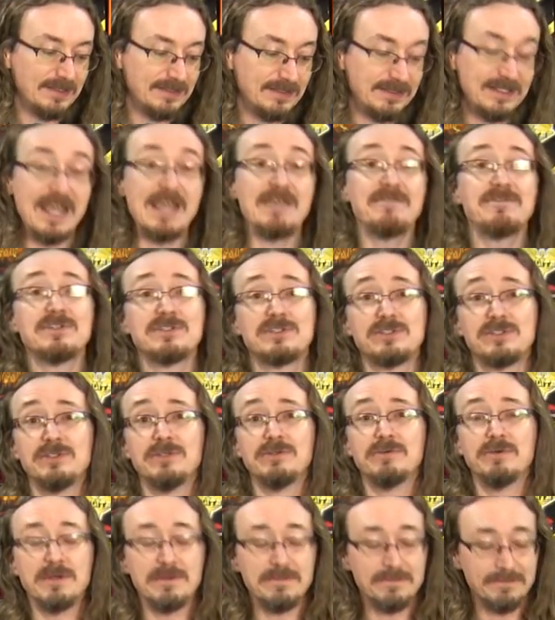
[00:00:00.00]
gave it
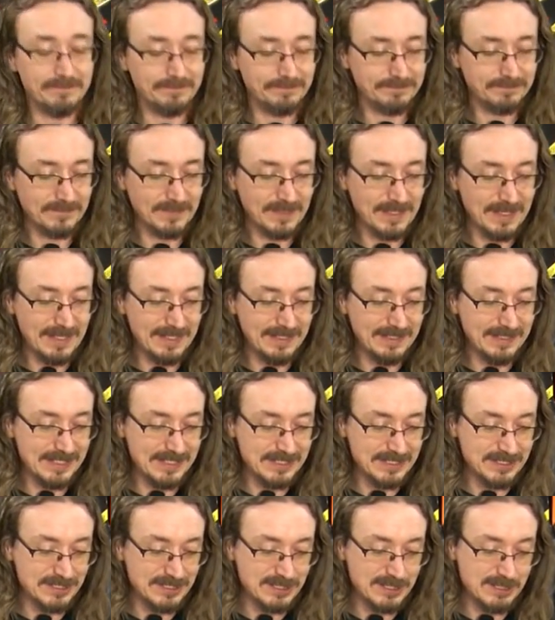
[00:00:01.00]
to him, I
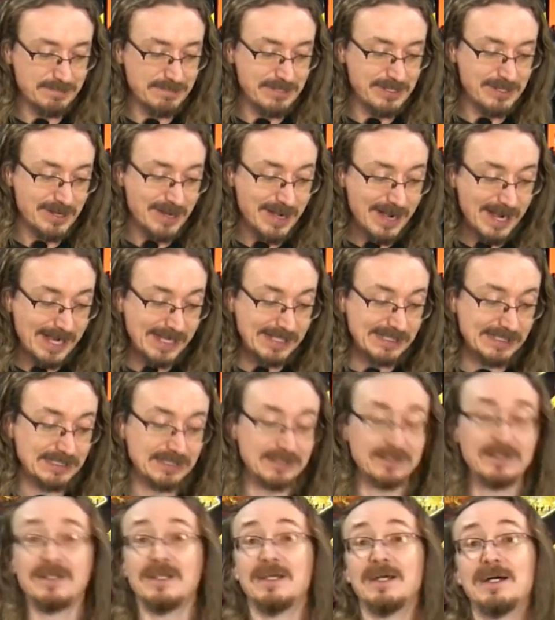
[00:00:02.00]
guess, just to be
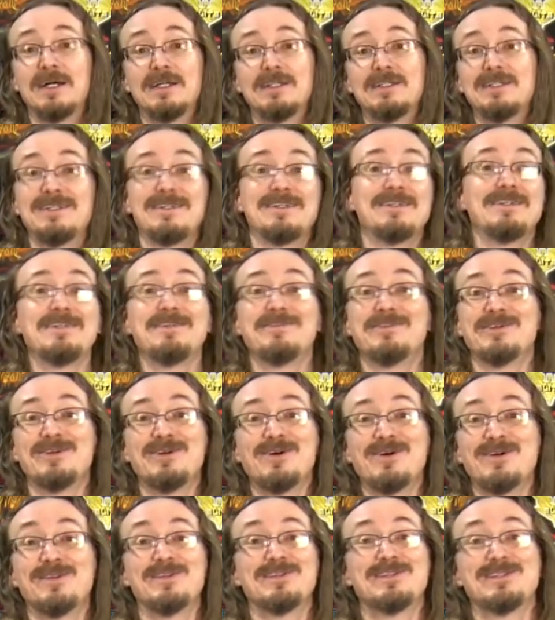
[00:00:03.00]
nice. I didn't even
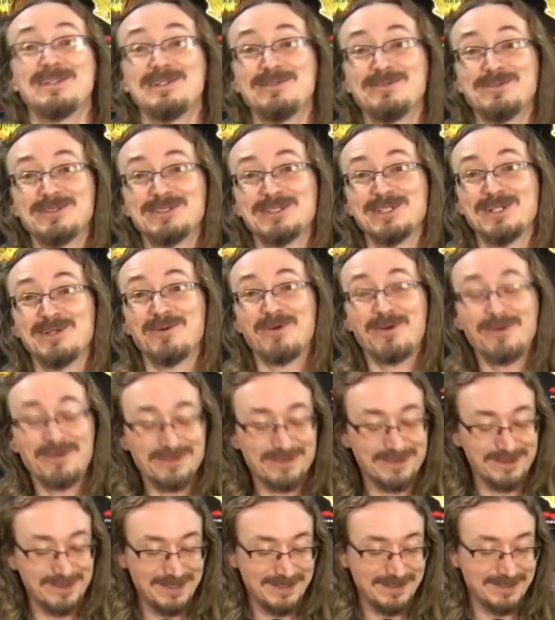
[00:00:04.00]
know the thing was
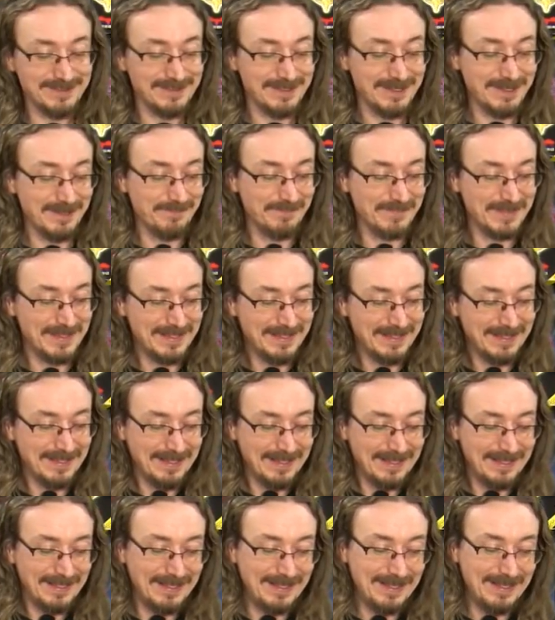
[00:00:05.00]
worth anything.
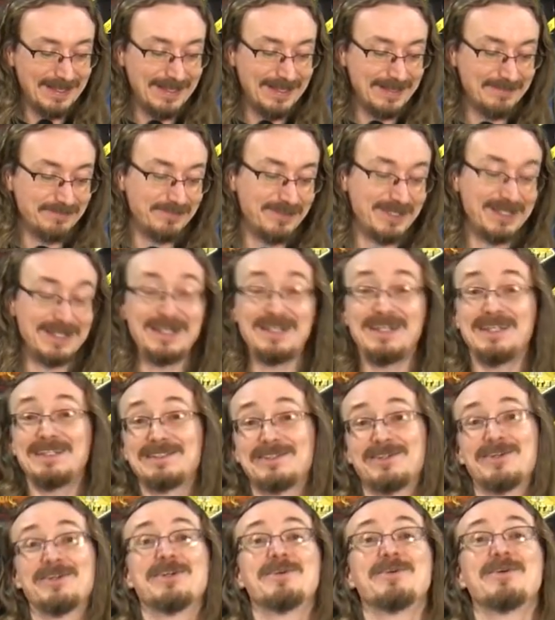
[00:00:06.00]
Uh, but he's
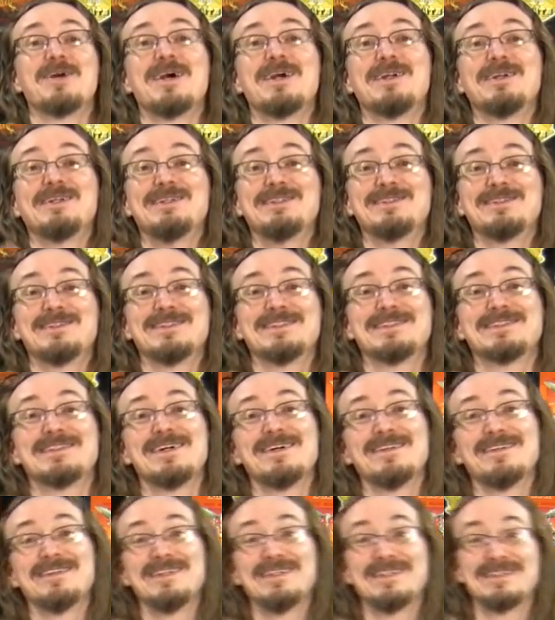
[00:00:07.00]
turned around and he's going to
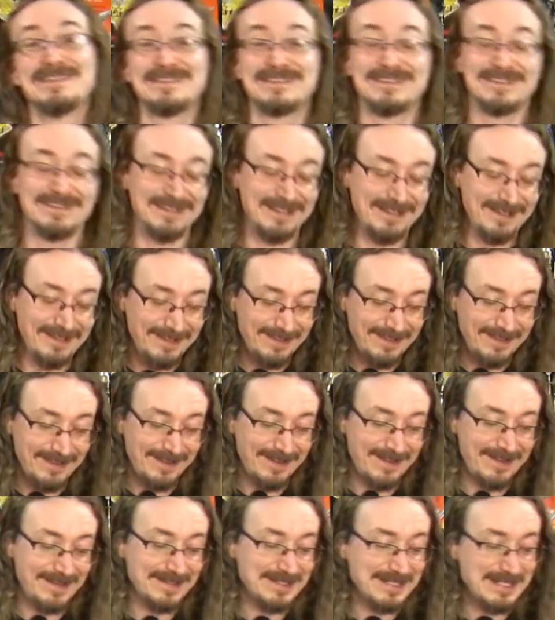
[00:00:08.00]
sell this
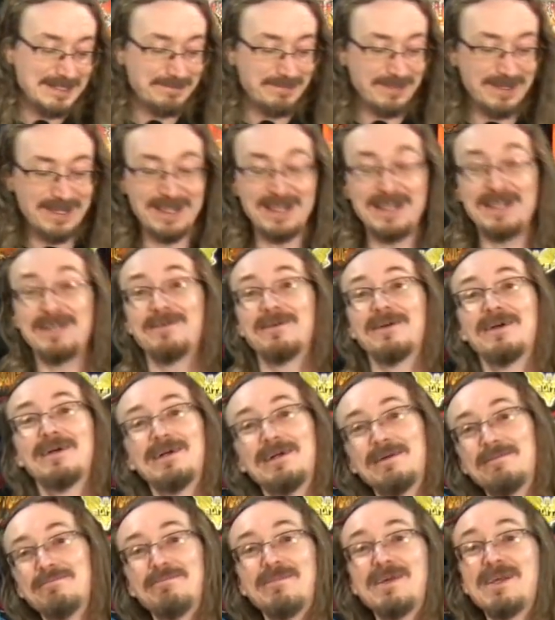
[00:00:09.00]
uh, on eBay
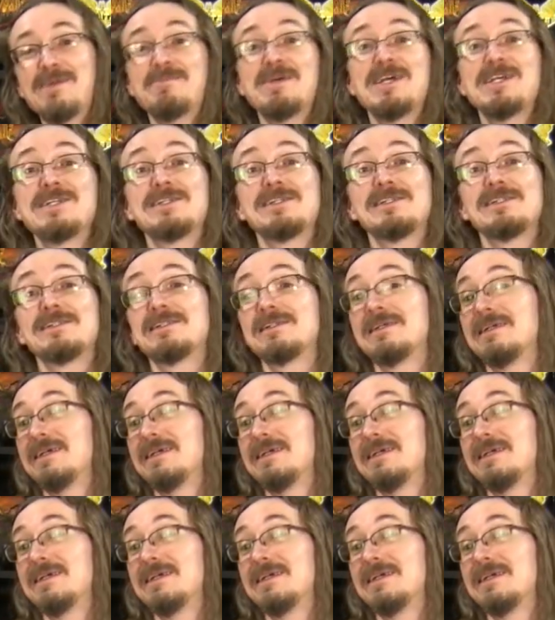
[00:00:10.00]
and basically